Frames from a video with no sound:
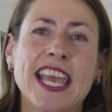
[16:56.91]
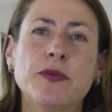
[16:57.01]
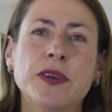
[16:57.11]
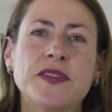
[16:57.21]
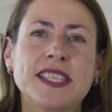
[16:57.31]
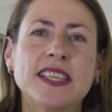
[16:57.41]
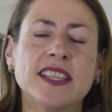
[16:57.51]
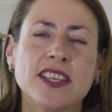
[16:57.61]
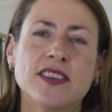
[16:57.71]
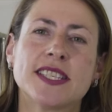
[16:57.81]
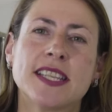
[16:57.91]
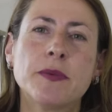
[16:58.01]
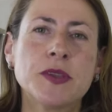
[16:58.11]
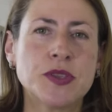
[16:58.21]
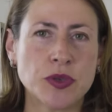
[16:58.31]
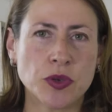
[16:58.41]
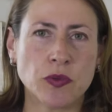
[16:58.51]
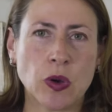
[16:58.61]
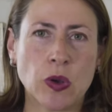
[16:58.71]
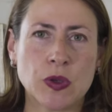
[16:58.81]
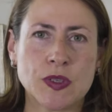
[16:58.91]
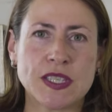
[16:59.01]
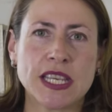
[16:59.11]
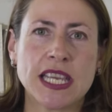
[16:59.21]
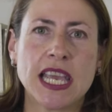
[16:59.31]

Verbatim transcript: And we've seen leaders step into new roles